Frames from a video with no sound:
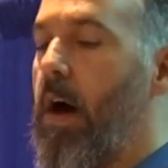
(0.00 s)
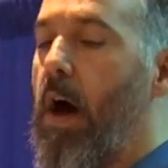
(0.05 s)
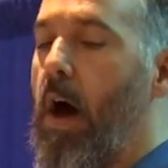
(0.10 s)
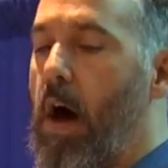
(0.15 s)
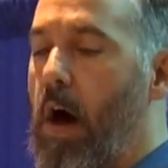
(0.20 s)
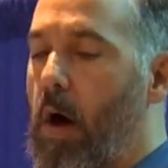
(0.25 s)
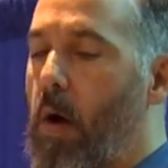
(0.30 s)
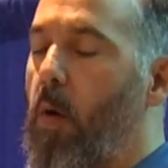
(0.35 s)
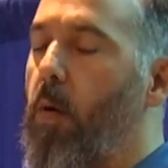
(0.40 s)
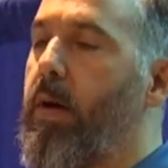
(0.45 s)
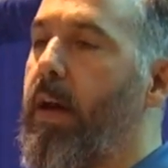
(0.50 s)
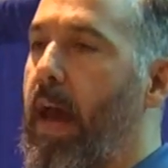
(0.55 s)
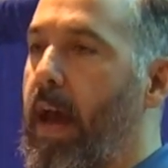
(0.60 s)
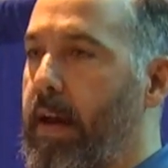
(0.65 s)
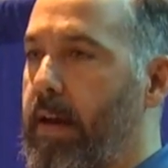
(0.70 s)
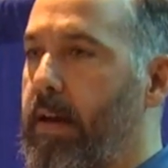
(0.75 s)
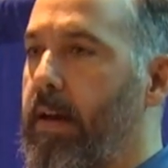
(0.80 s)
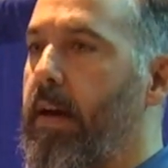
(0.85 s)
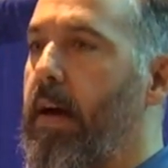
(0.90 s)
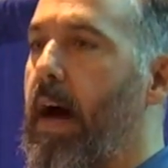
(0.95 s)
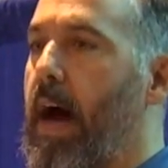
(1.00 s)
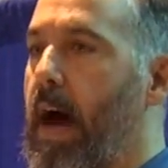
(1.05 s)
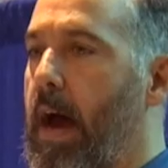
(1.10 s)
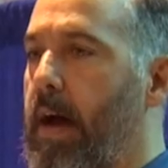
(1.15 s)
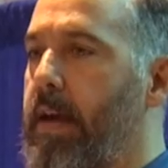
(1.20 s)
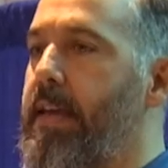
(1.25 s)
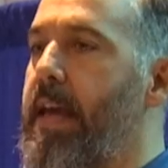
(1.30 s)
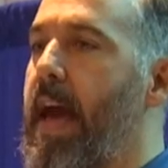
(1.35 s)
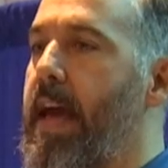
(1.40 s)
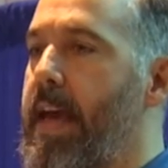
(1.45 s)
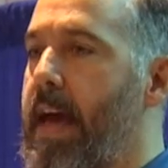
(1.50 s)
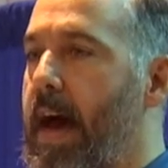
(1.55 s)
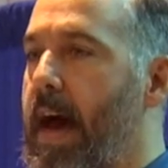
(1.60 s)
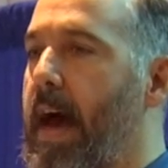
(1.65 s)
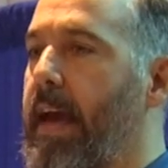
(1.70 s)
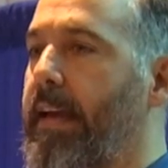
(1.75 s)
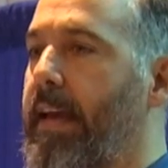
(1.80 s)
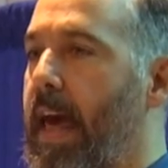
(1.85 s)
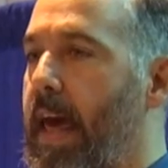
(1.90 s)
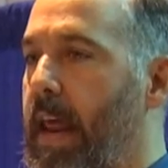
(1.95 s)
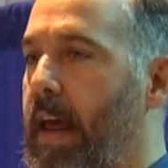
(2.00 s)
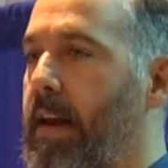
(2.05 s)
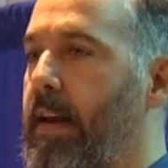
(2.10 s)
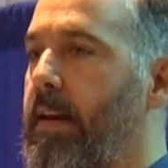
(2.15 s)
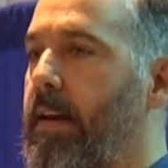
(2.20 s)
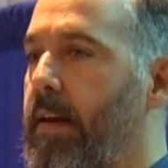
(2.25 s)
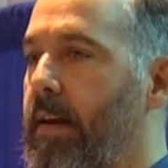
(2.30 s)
oh, okay. Yeah, I get it.